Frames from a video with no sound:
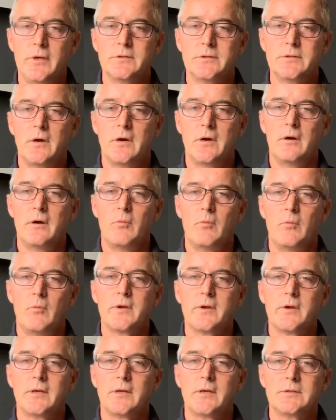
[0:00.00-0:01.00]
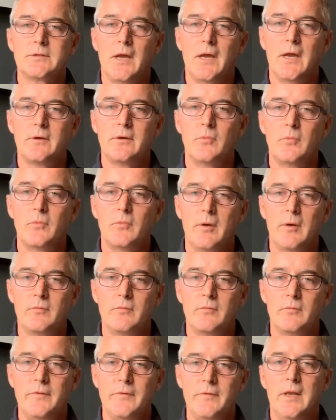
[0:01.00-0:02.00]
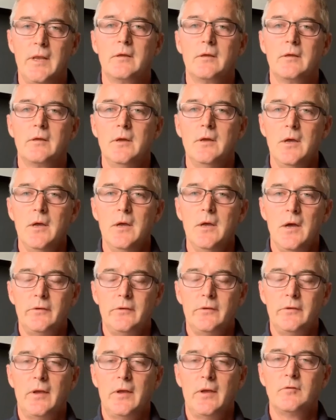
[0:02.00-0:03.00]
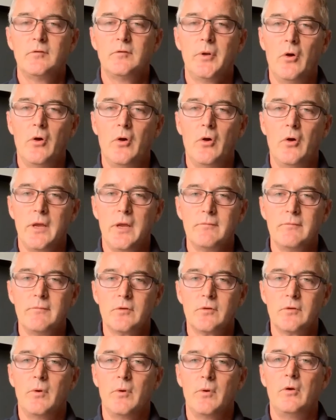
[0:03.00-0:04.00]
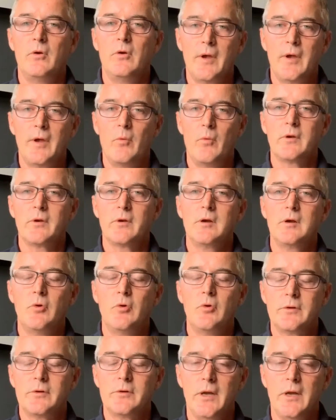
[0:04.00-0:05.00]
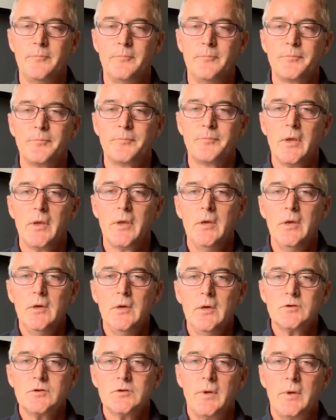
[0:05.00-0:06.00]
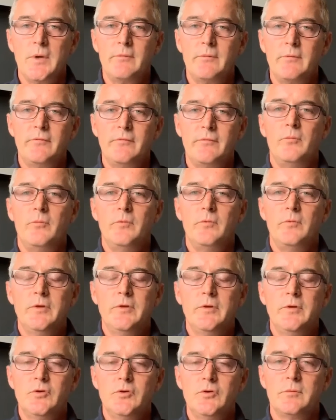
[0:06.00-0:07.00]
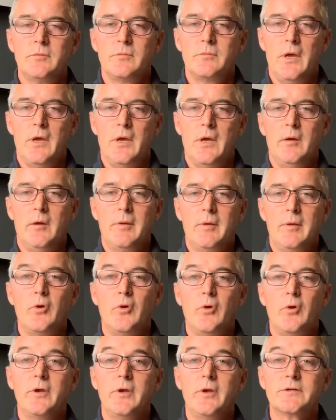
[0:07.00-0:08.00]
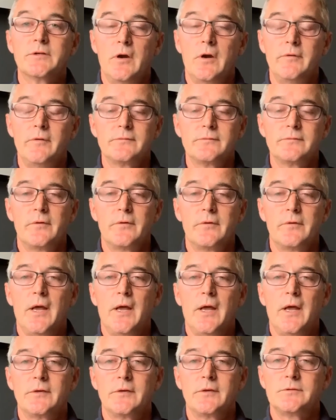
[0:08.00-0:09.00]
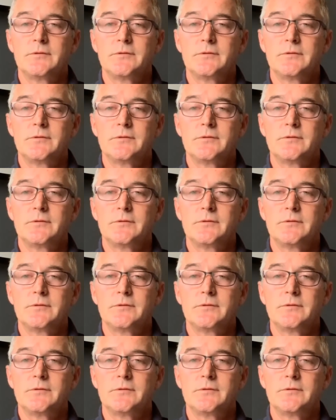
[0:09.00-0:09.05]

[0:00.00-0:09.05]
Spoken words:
are working together and feeling a sense of belonging, even though we're all now working remotely. So we've been doing employee surveys for the last